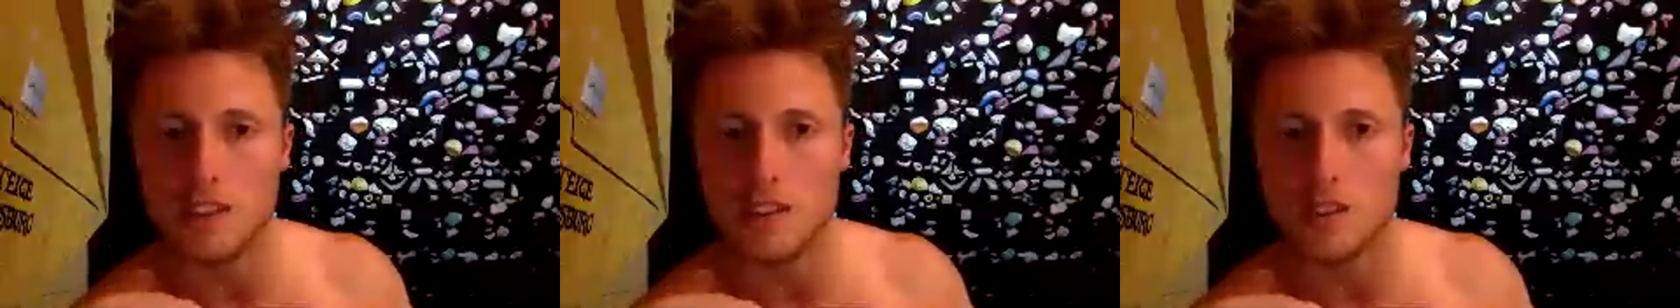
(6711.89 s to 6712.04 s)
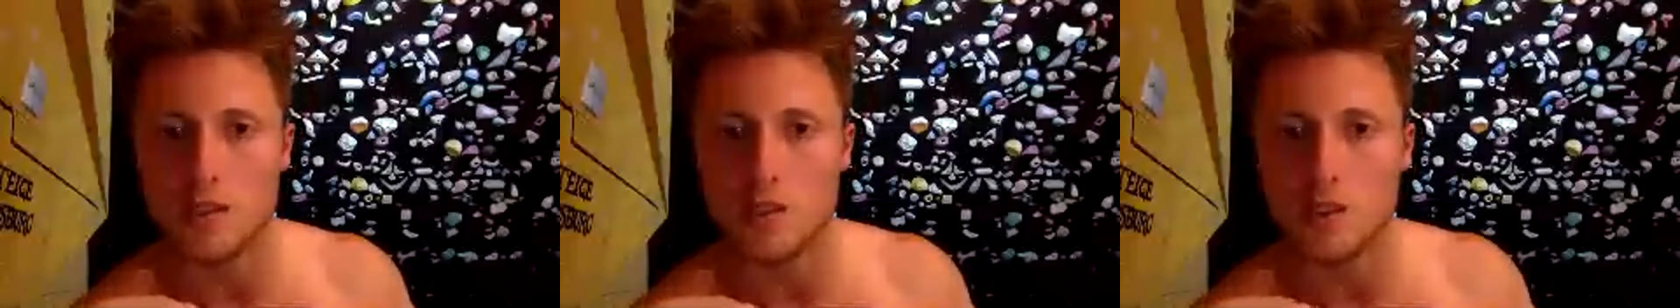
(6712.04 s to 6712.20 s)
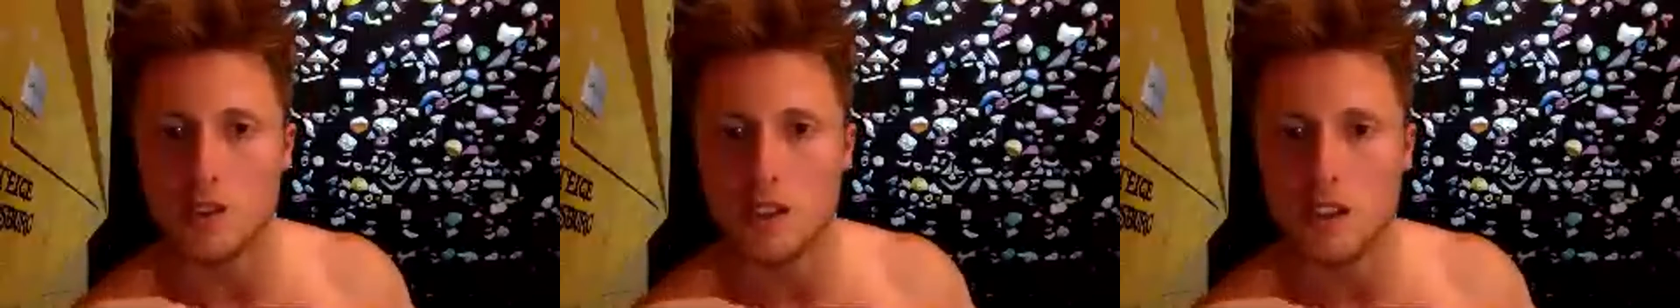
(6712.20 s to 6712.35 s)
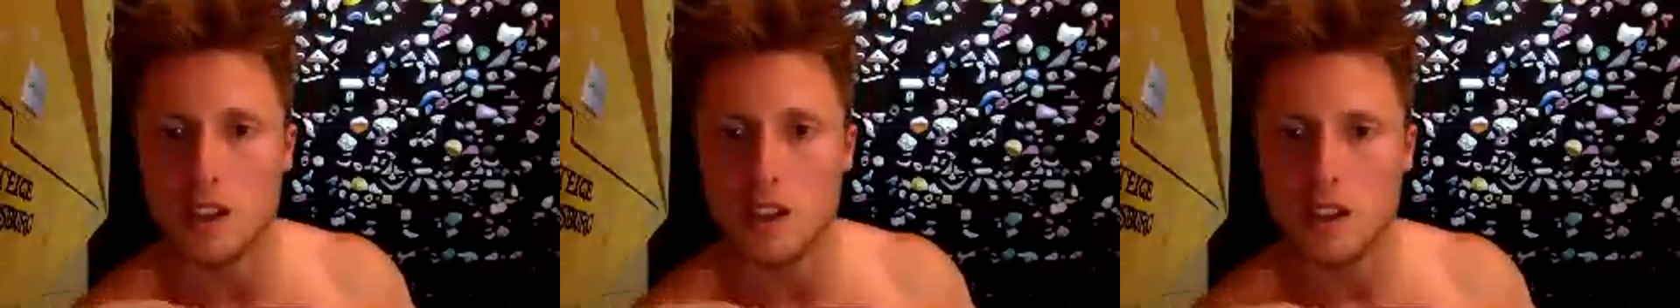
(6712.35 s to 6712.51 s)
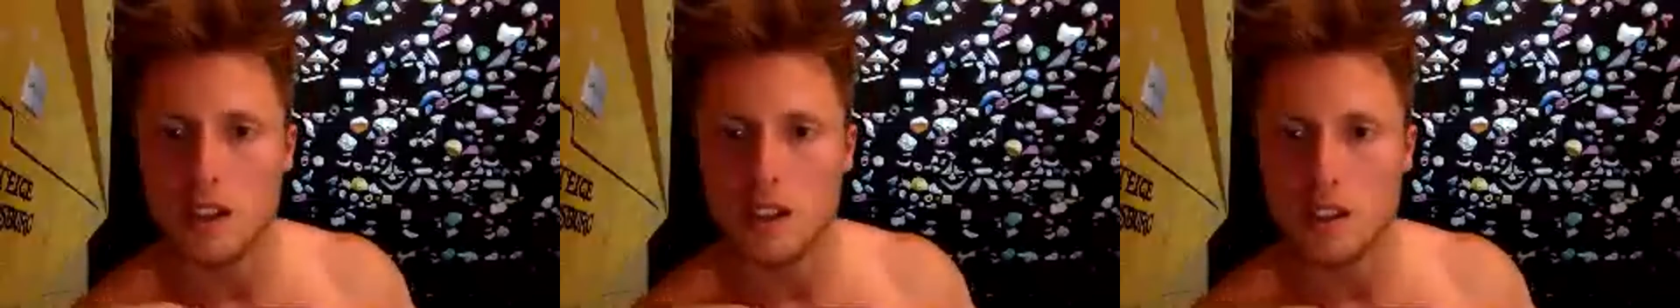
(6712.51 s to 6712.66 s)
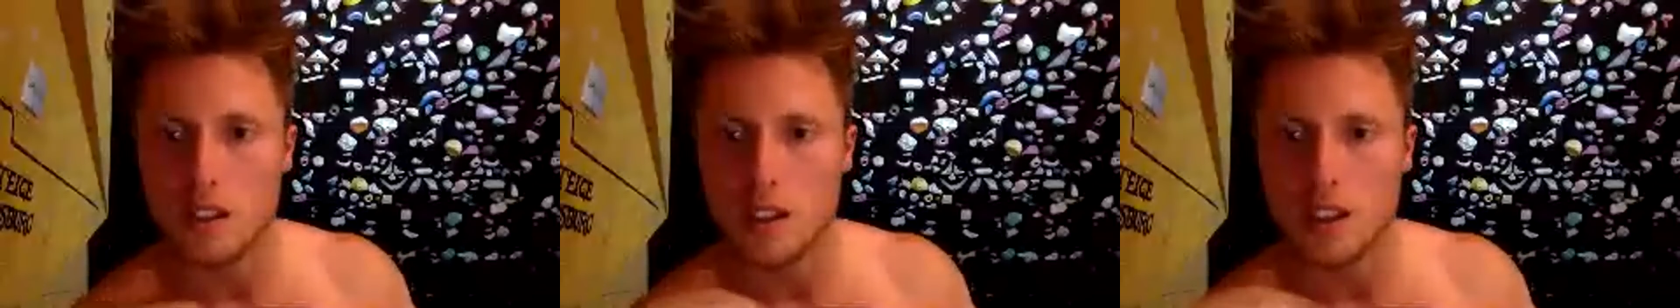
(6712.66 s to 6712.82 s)
So
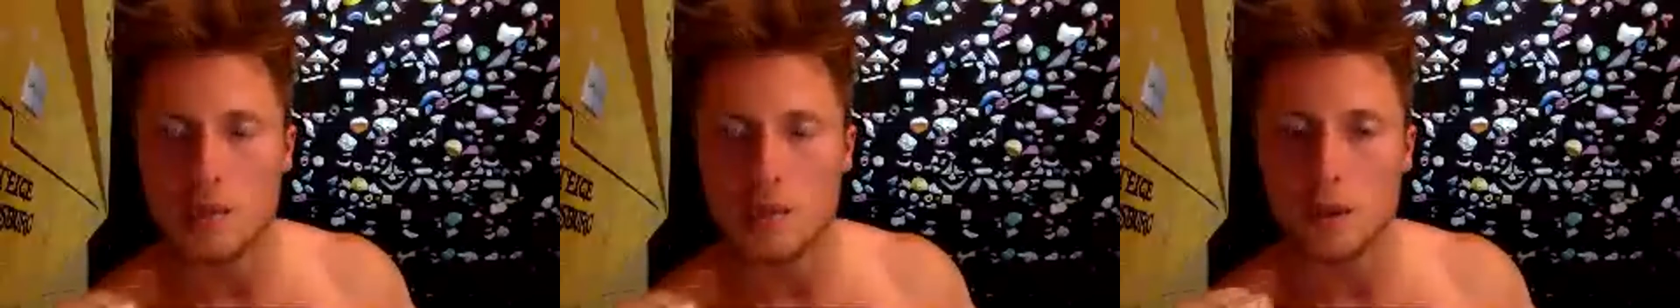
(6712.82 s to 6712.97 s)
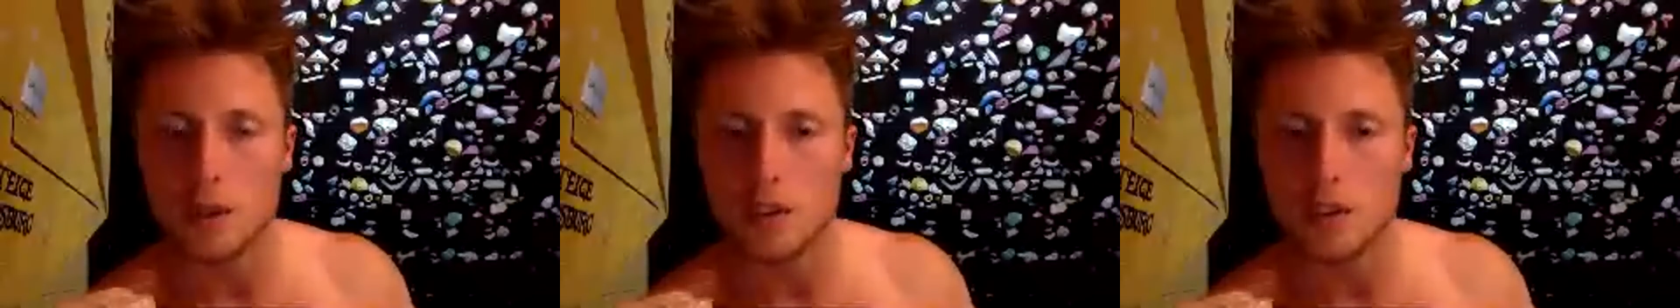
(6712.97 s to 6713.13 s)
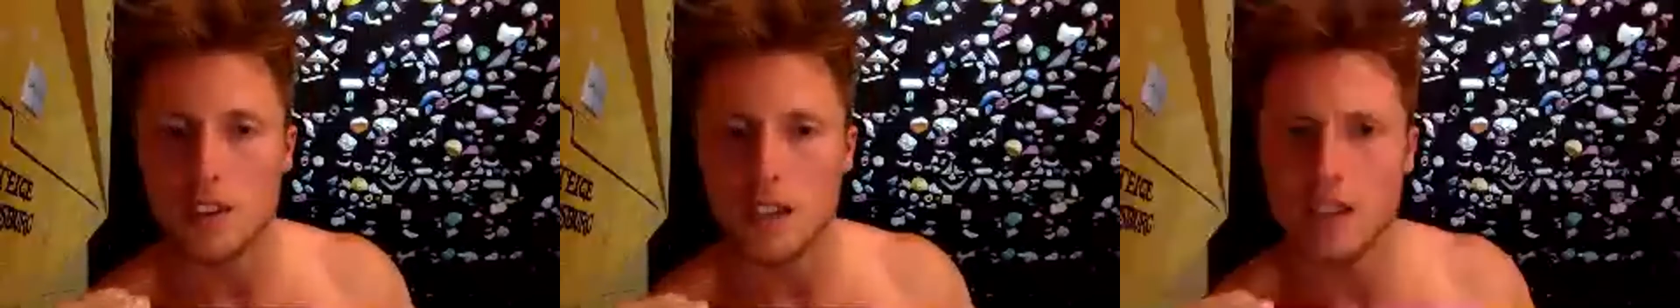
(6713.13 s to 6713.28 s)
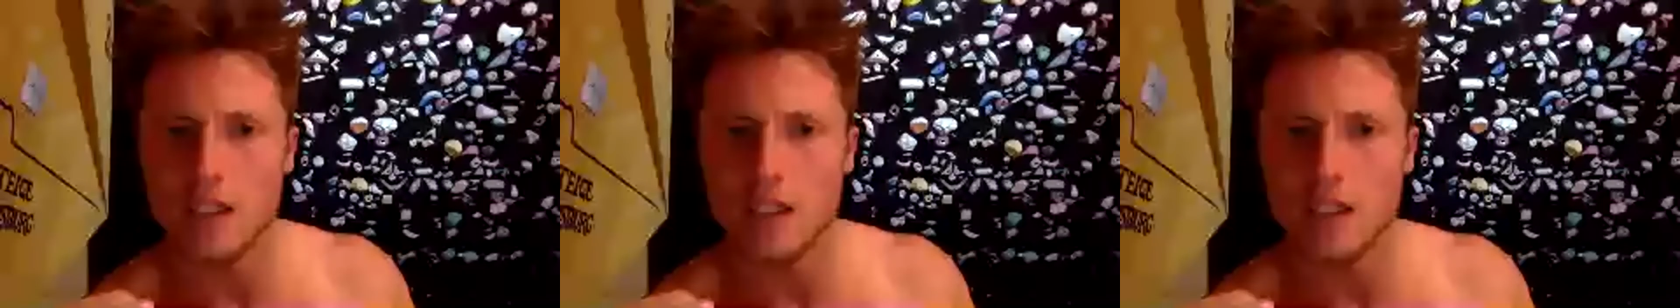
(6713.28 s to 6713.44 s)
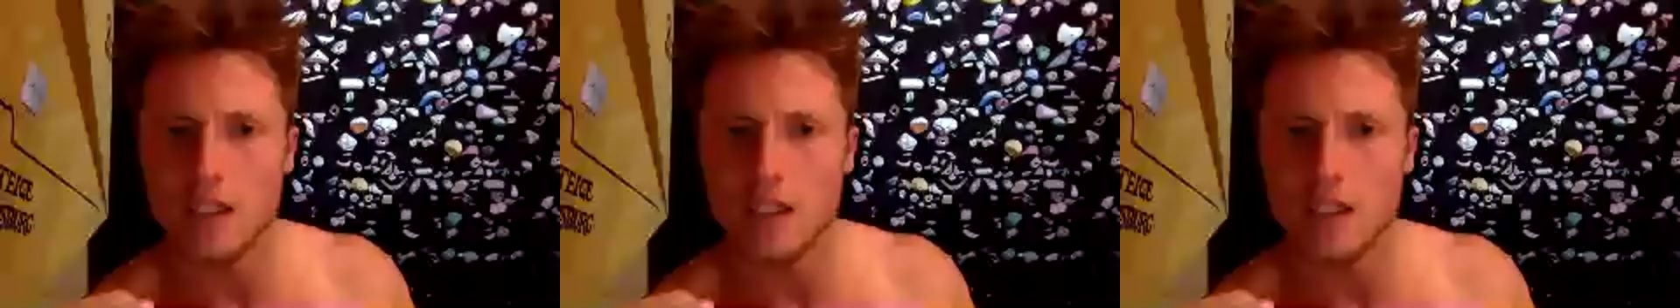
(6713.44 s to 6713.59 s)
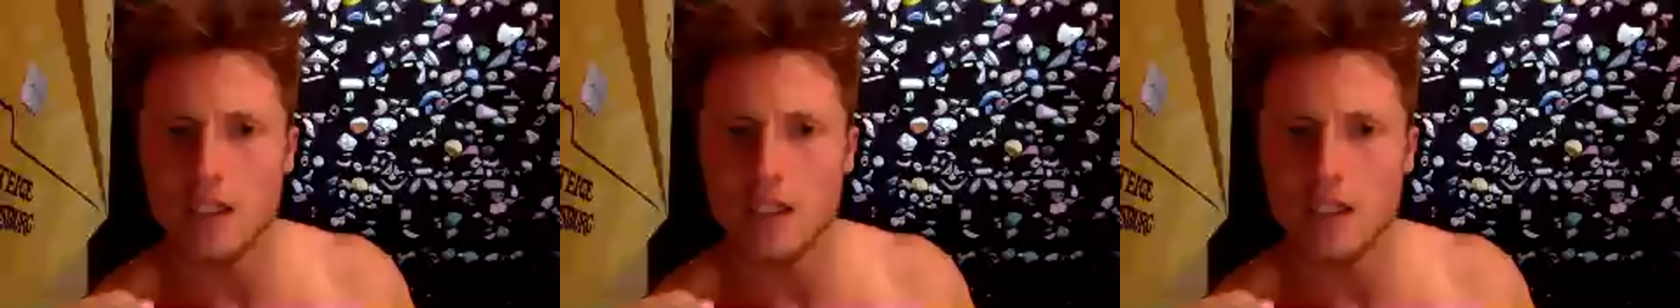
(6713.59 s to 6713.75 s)
think about that
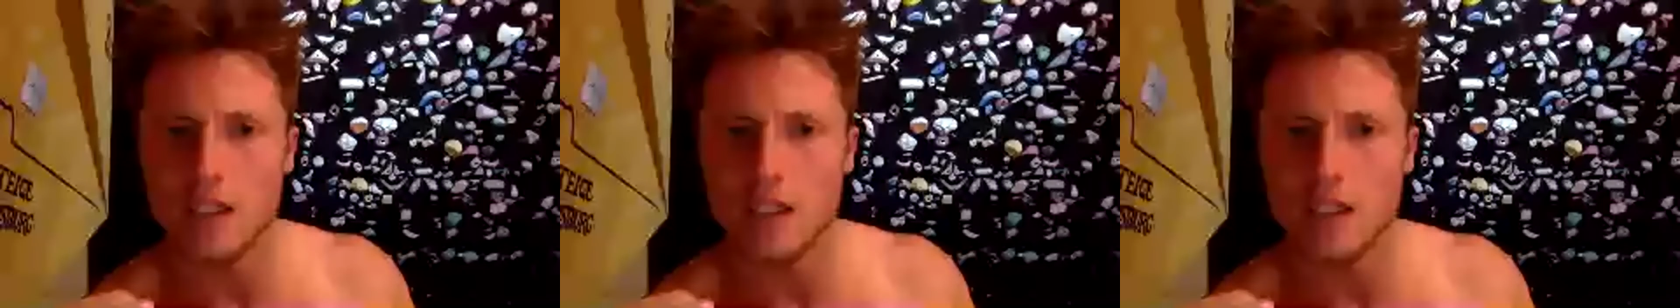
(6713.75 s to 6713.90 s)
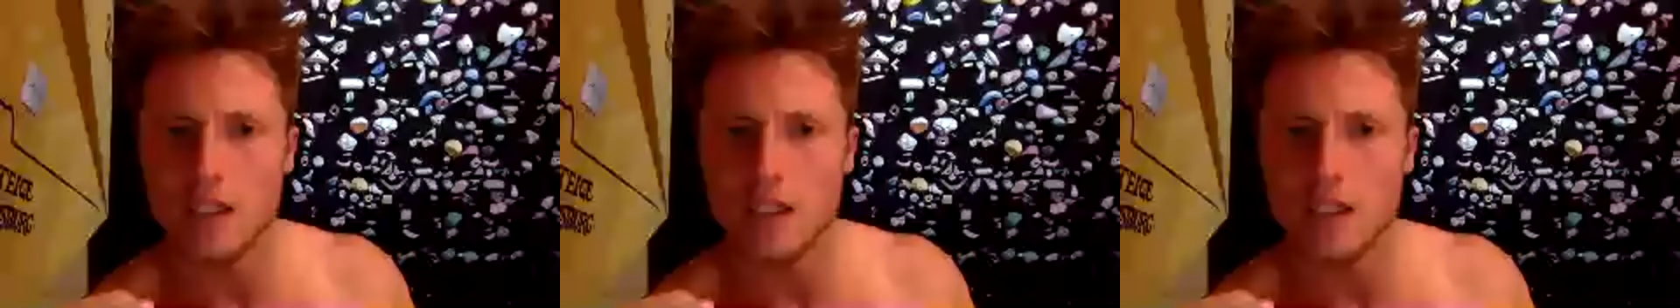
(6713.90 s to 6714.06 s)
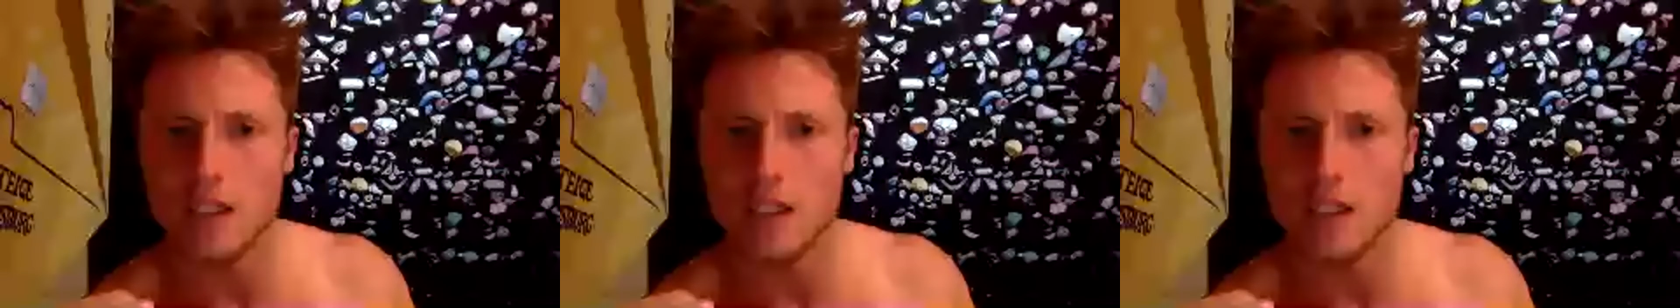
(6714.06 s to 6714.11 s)
for a second.